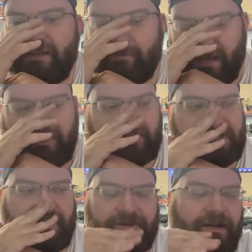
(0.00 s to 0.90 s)
a micro
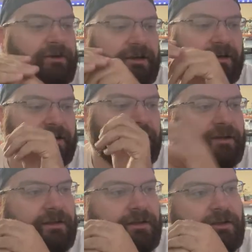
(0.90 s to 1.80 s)
center out here.
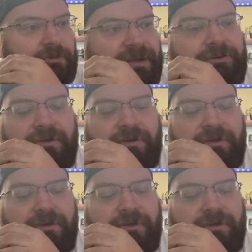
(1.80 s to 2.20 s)
We do